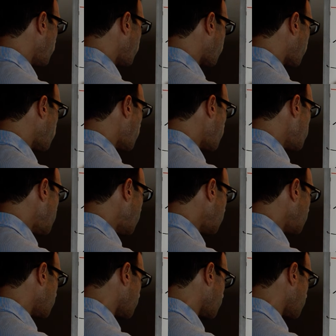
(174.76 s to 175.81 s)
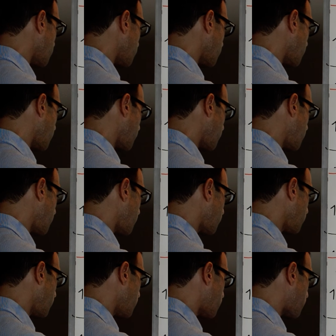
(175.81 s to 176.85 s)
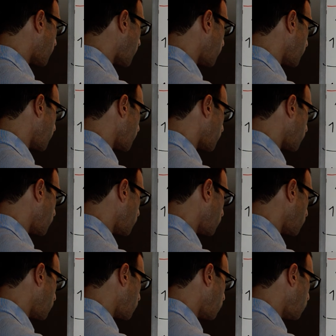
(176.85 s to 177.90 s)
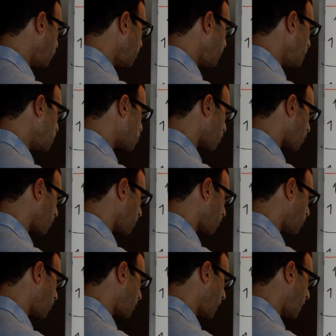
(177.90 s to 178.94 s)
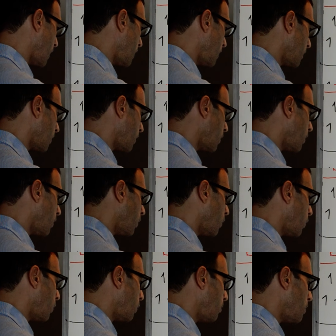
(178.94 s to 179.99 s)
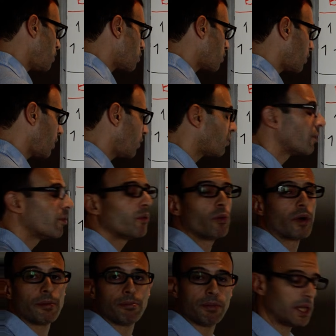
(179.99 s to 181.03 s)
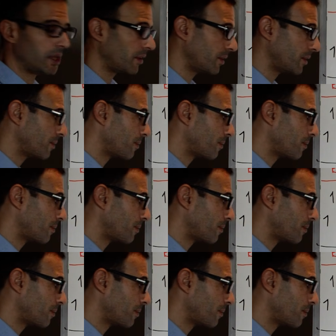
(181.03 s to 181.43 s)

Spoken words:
for 1 million, there's no problem. Un millón, okay? Un millón is 1 million.